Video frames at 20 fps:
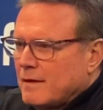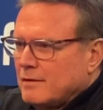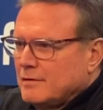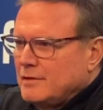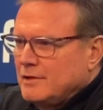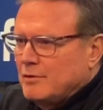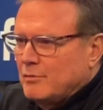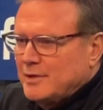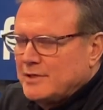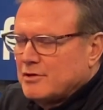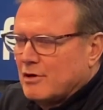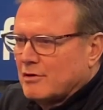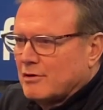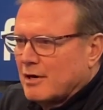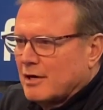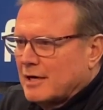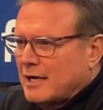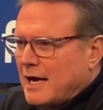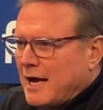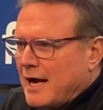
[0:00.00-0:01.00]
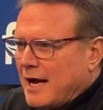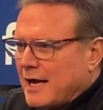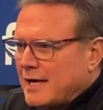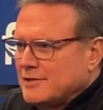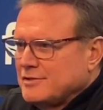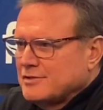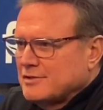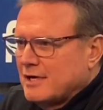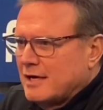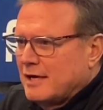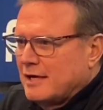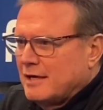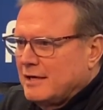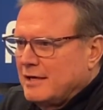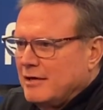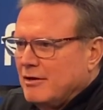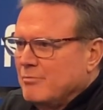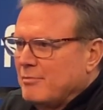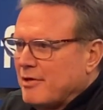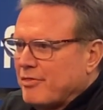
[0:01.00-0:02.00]
and we told our guys,
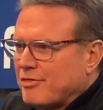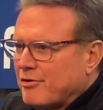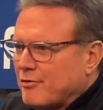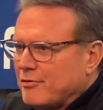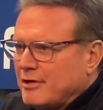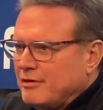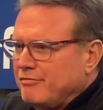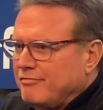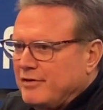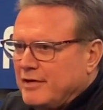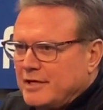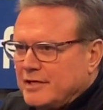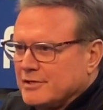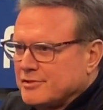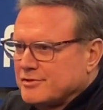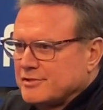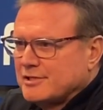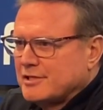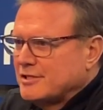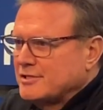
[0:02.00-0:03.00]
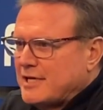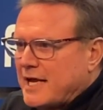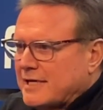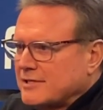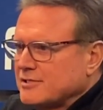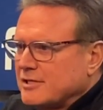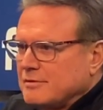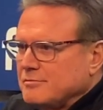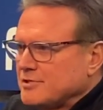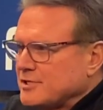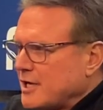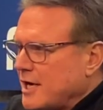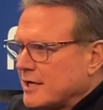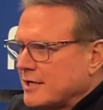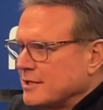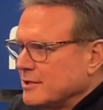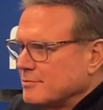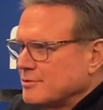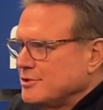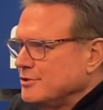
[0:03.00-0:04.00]
him at 30 feet is the exact same shot
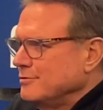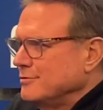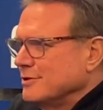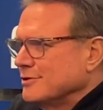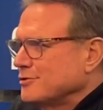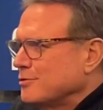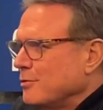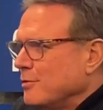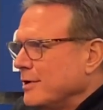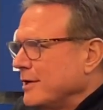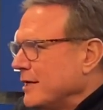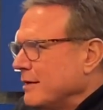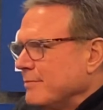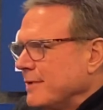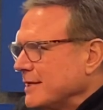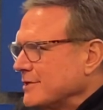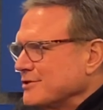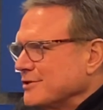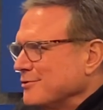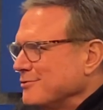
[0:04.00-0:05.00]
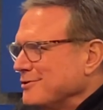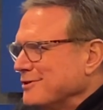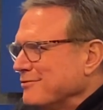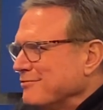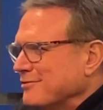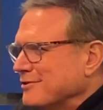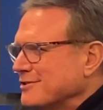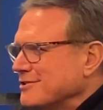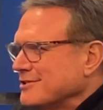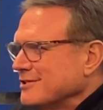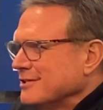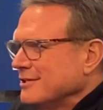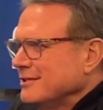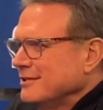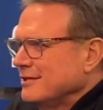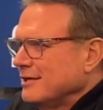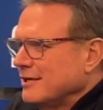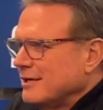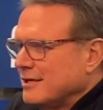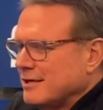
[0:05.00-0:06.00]
of him shooting at 20. It makes no difference.
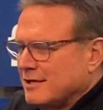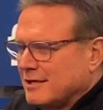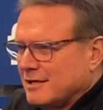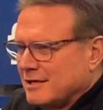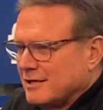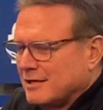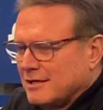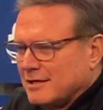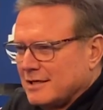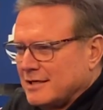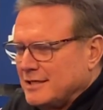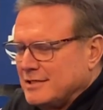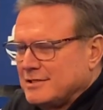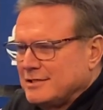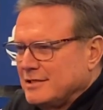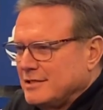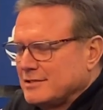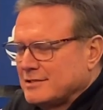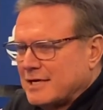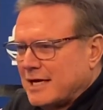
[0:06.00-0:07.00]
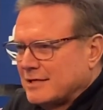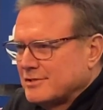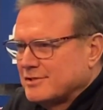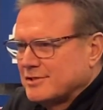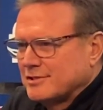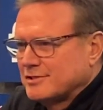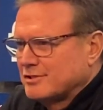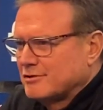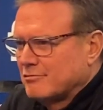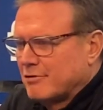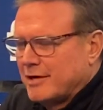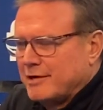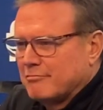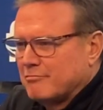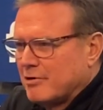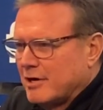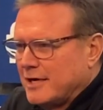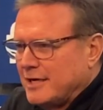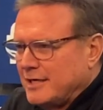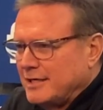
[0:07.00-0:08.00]
He's got such great
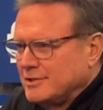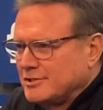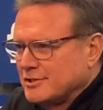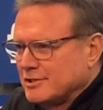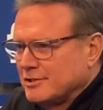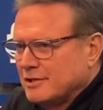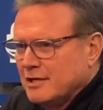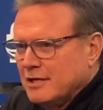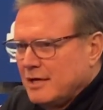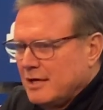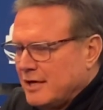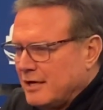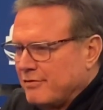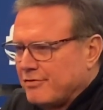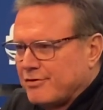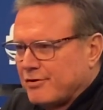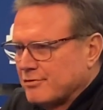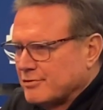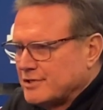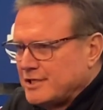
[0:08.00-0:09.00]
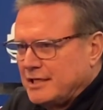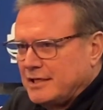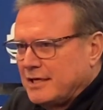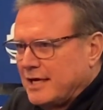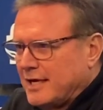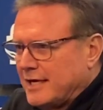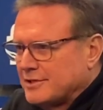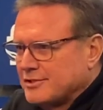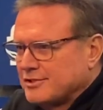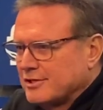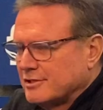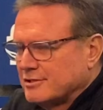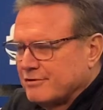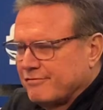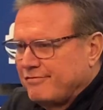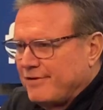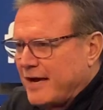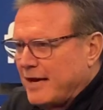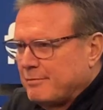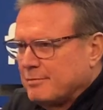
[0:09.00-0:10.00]
range, and 13 had such a
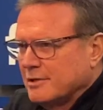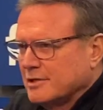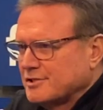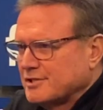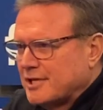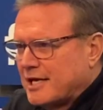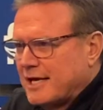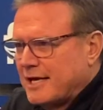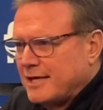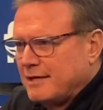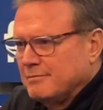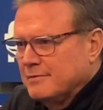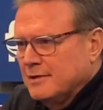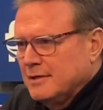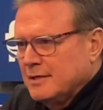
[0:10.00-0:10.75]
fabulous game